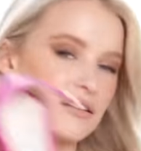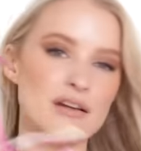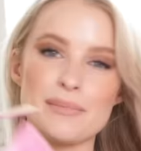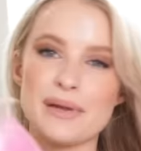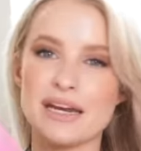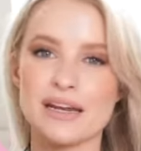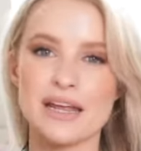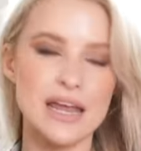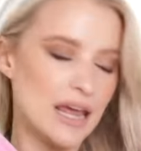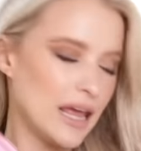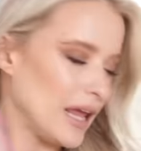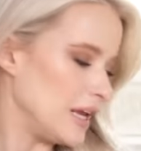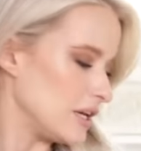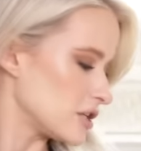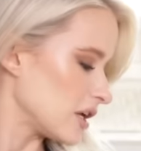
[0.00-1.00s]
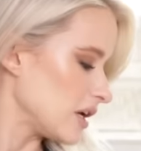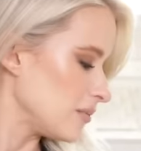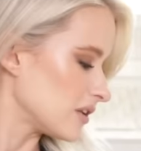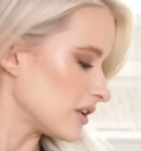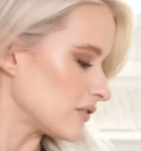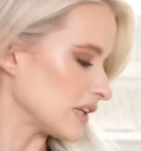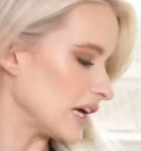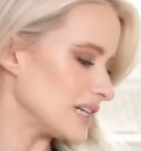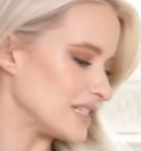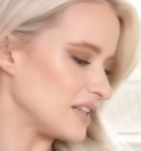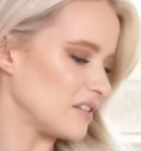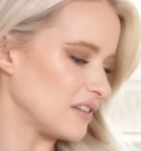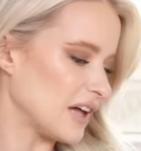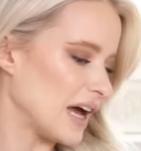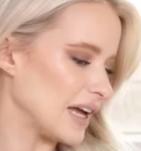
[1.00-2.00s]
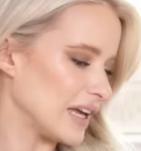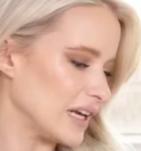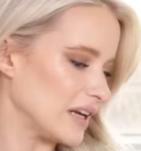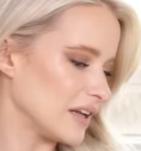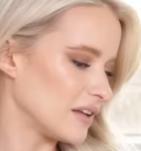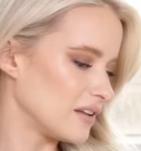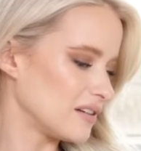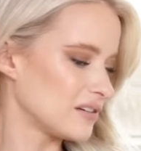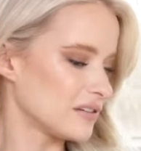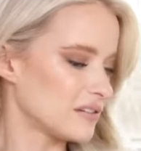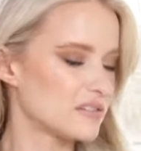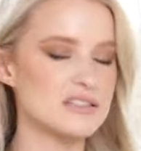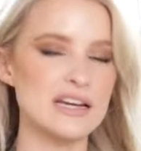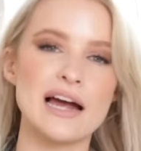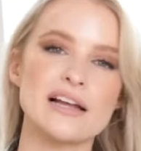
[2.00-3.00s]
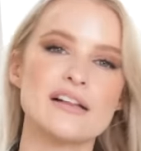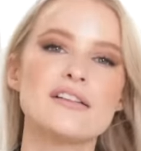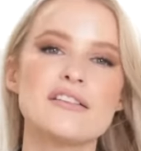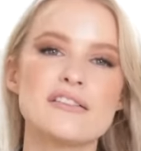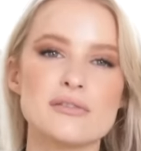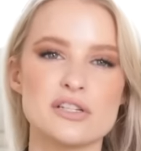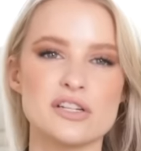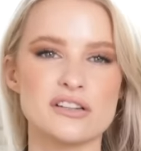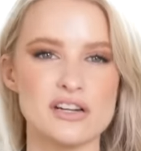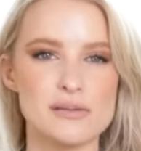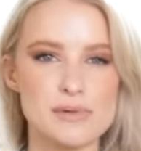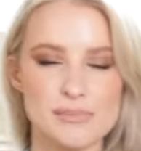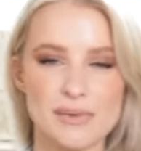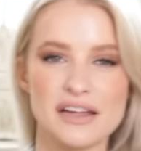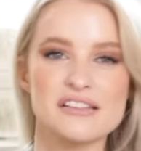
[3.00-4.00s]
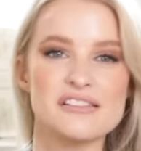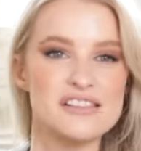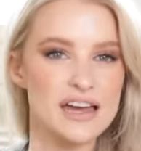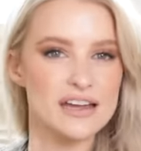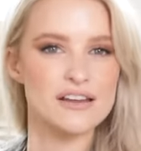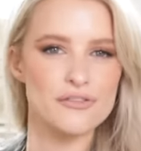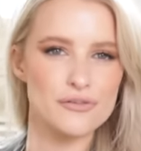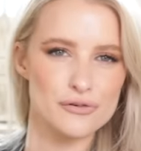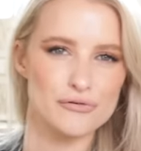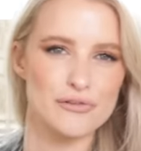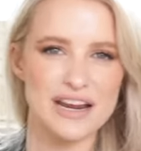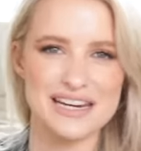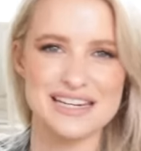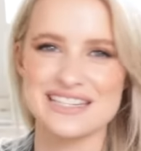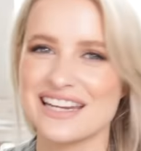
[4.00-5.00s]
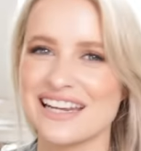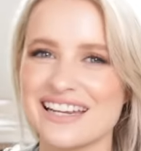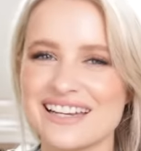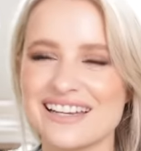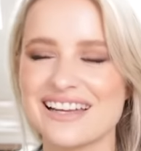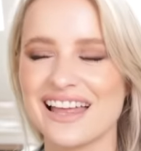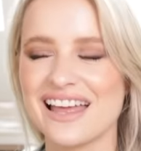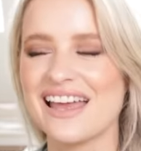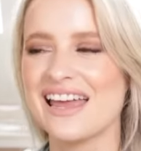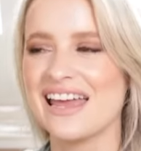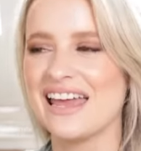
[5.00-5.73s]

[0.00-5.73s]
So I mean, in terms of like design styles, which is going to be my second rating,